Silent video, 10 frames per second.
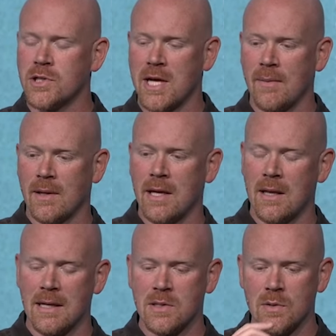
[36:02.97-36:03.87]
She came to the end of
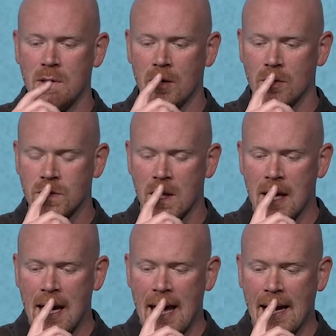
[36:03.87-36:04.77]
that two years
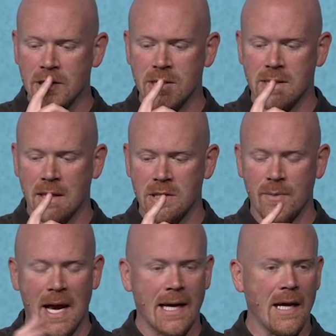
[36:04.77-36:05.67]
and she said,
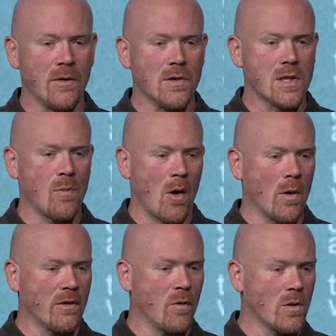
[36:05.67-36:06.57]
Jimmy, I can't do this anymore. I
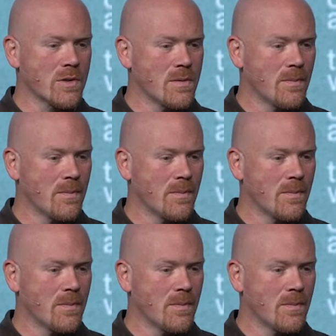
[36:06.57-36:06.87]
want a divorce.